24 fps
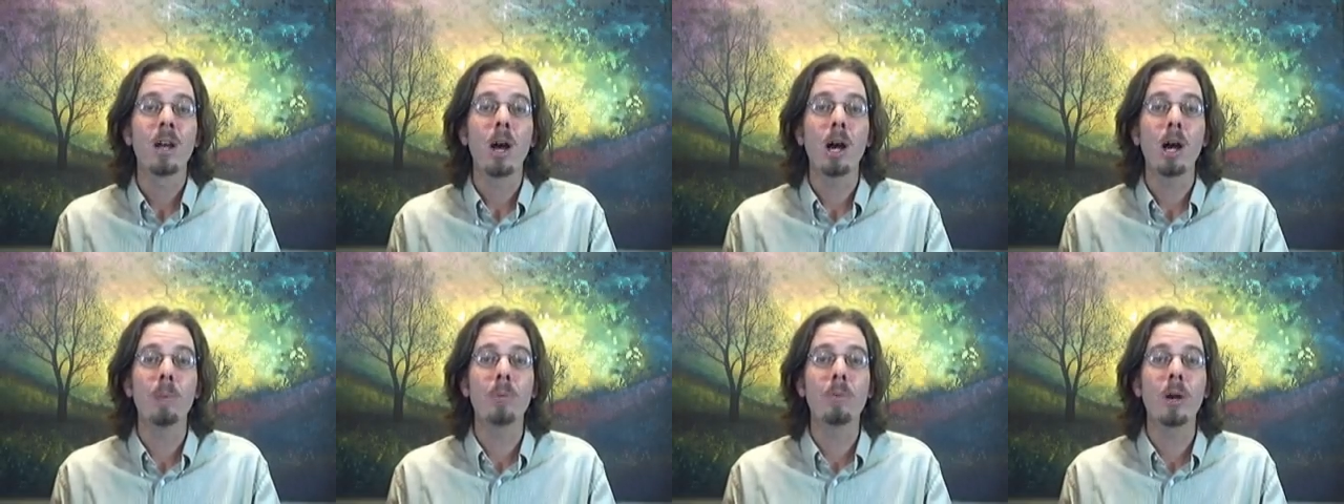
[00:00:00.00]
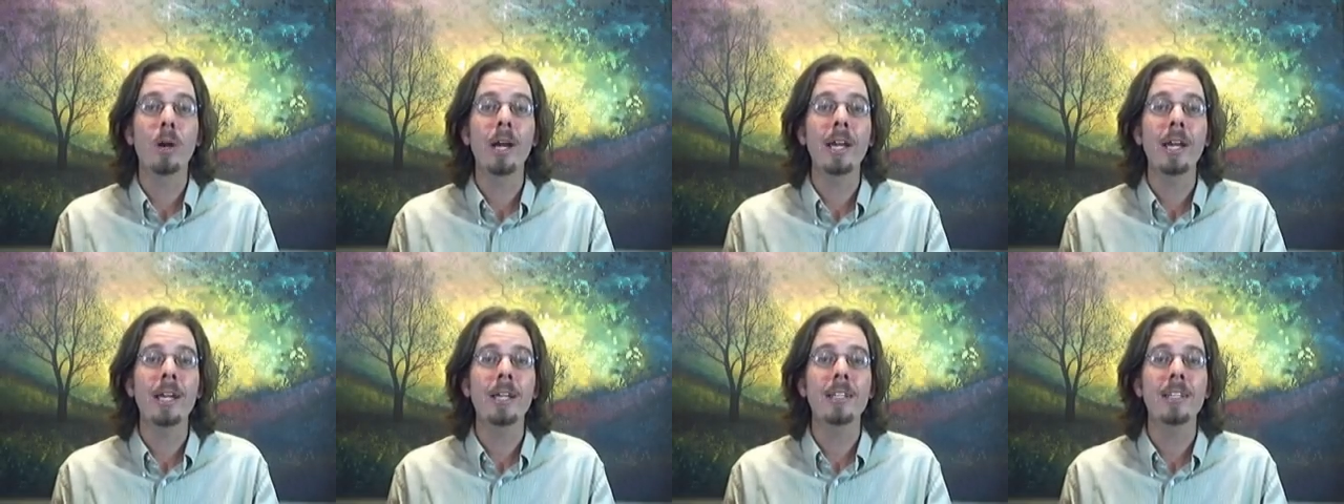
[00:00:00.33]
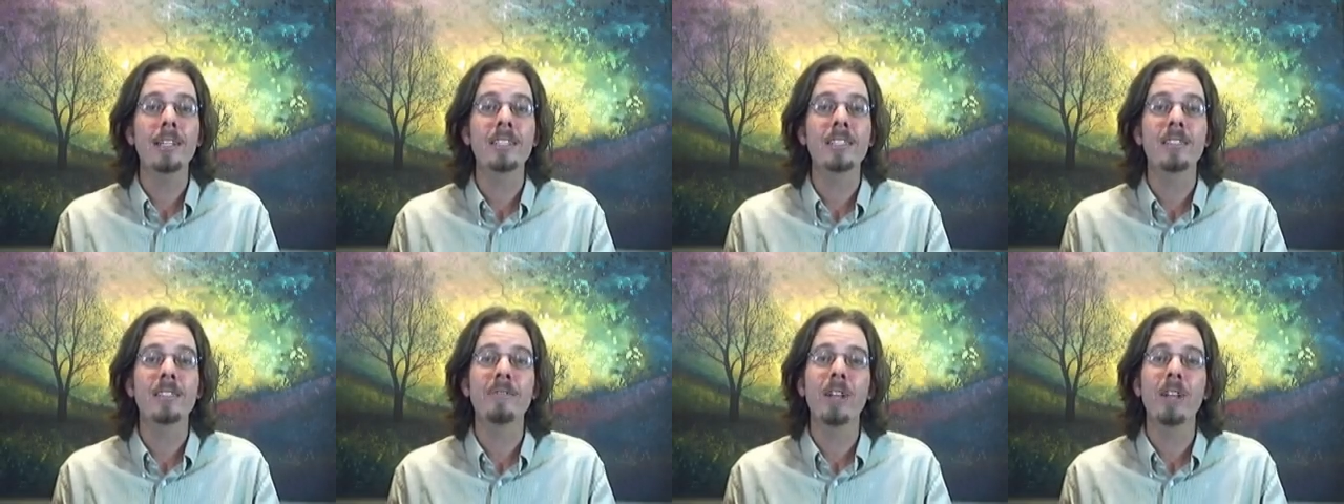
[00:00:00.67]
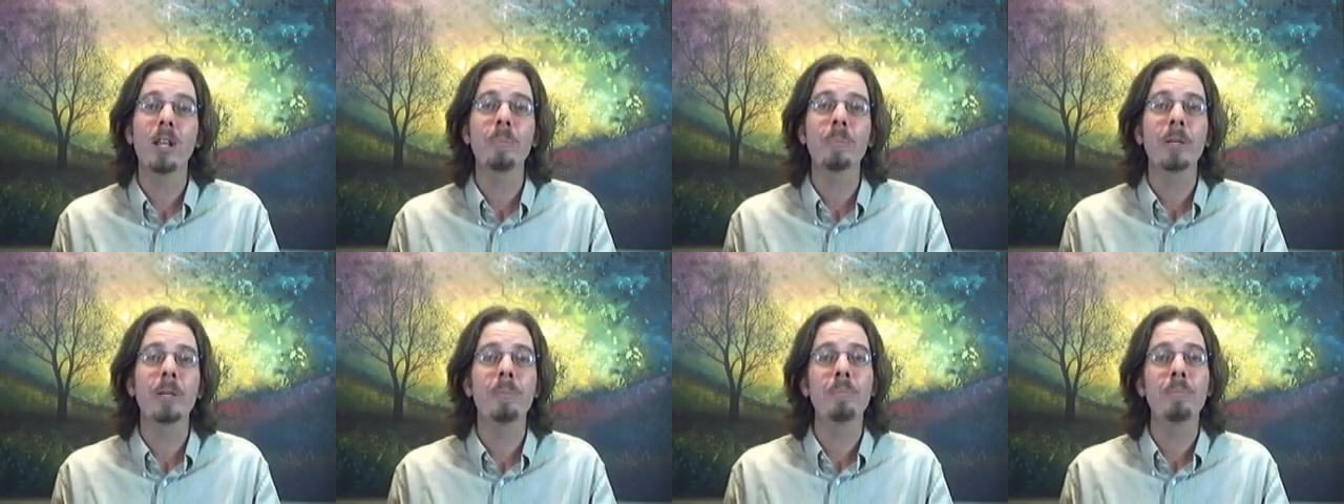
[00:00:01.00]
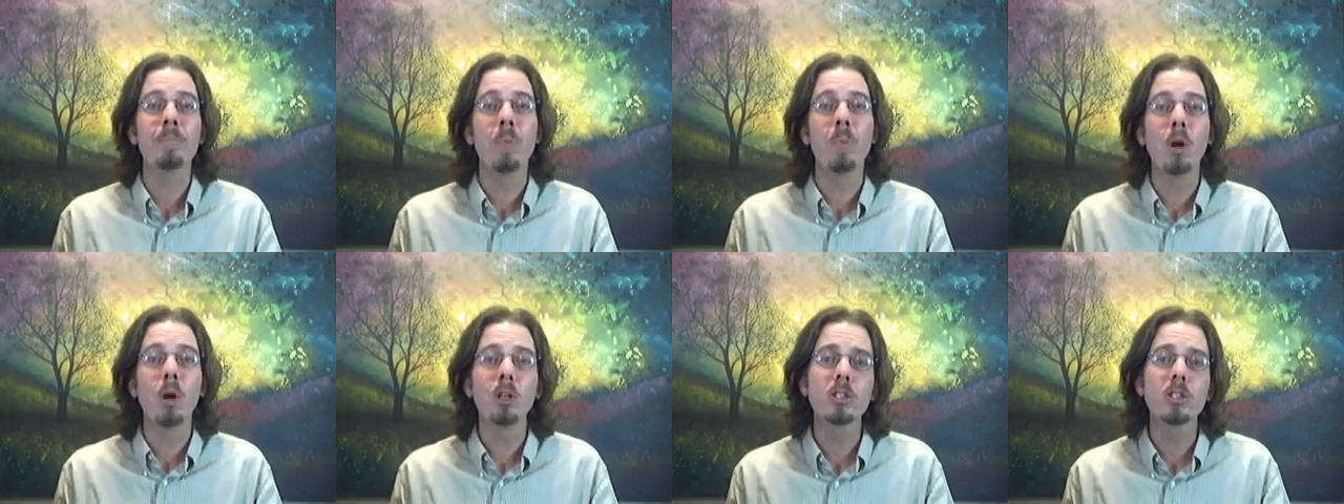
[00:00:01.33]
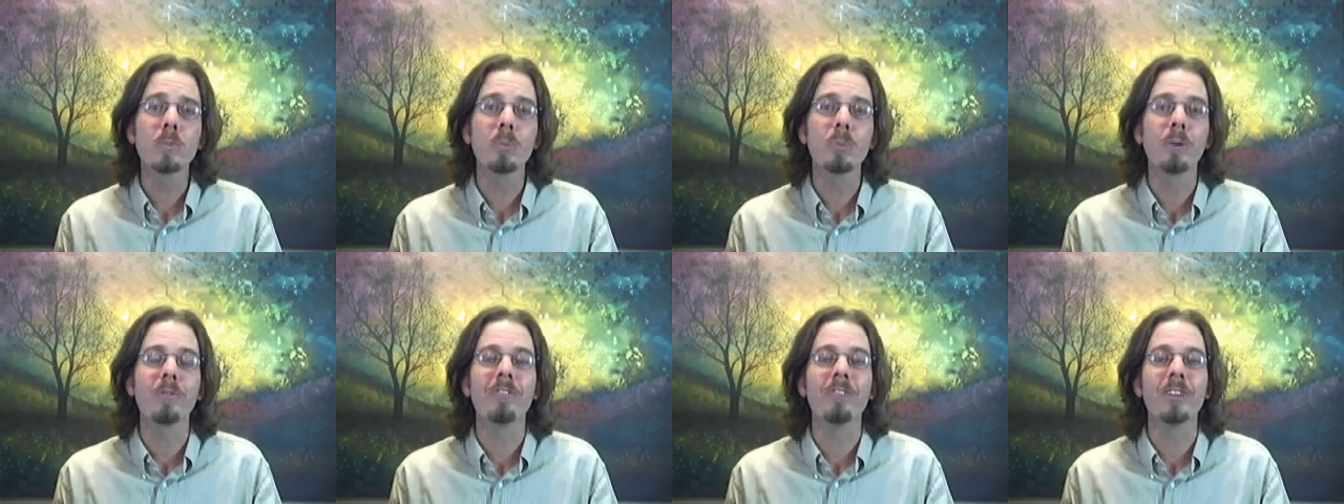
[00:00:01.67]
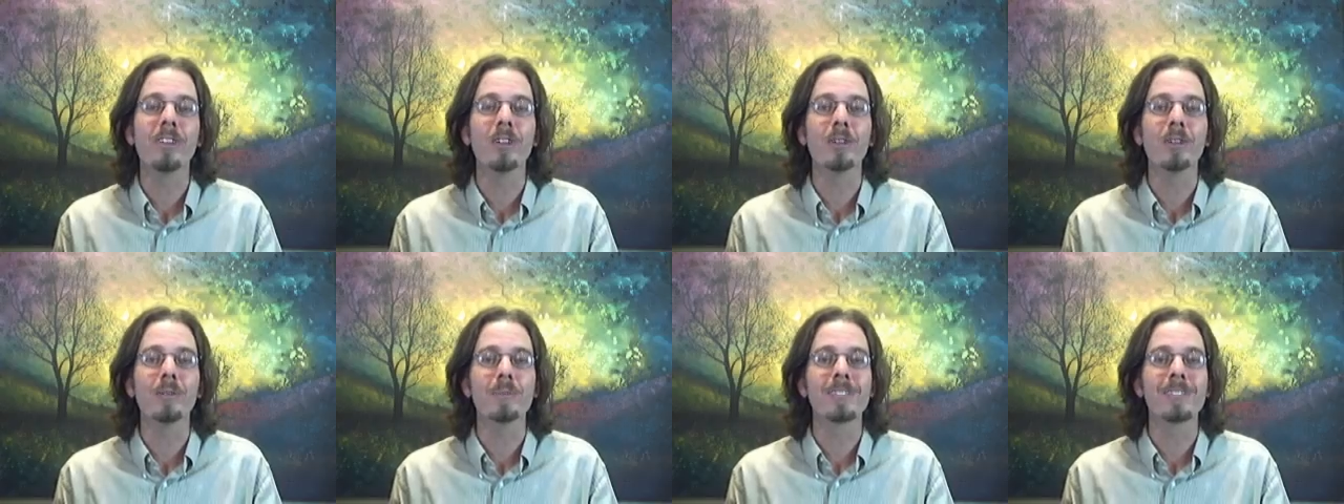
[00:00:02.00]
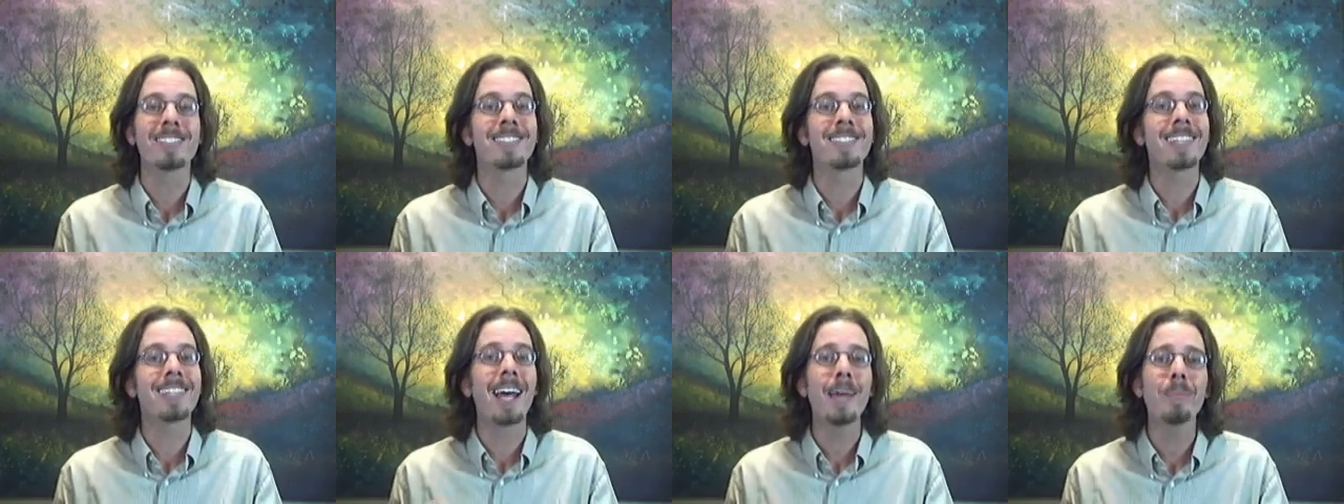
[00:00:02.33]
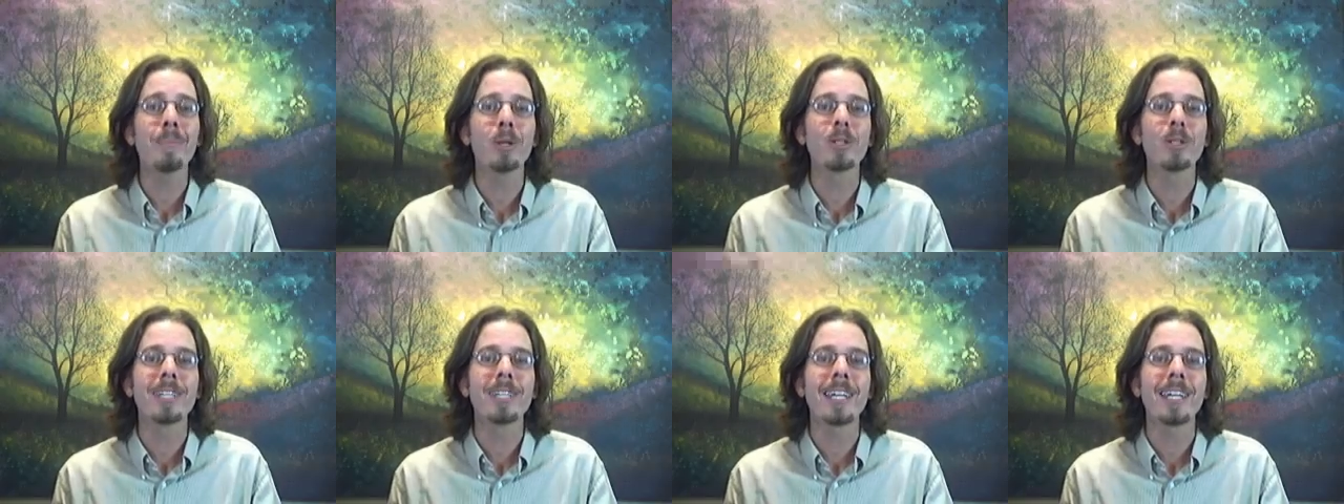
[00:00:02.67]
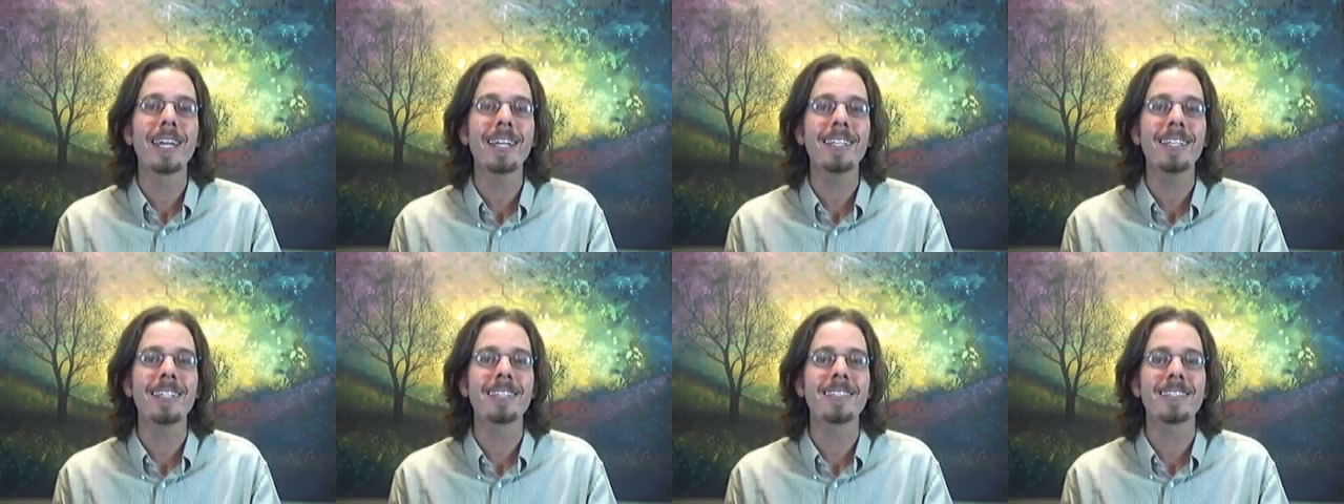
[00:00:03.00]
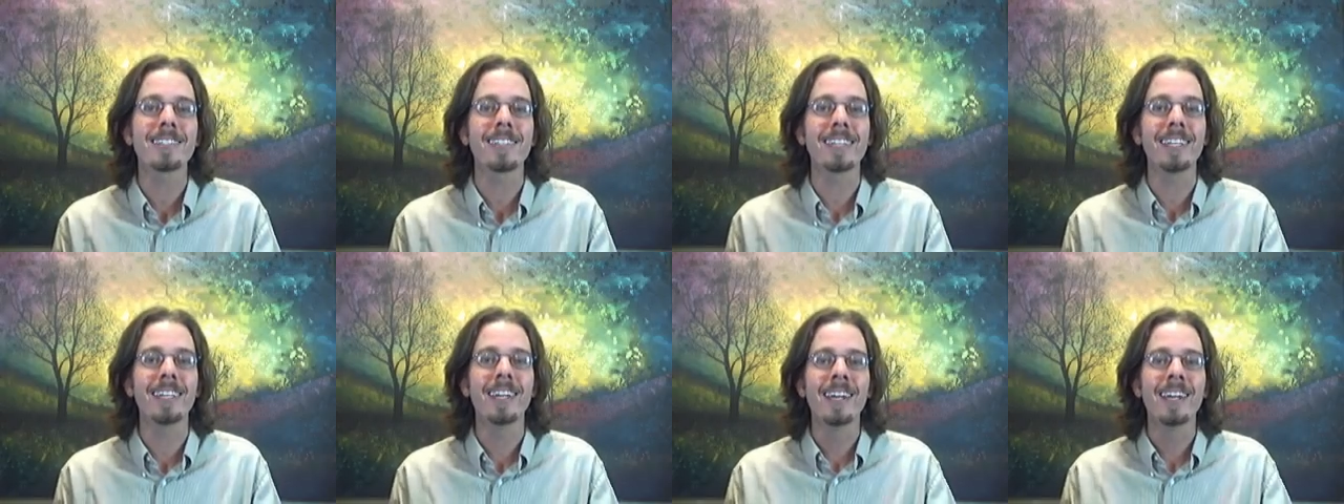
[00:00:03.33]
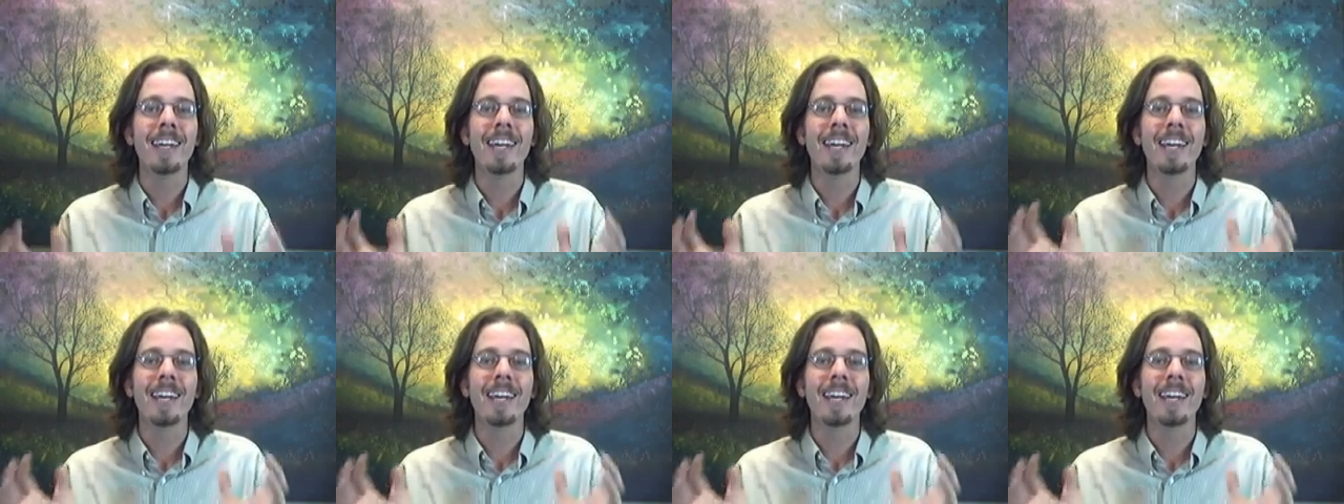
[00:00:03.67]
our brain is developing multiple films simultaneously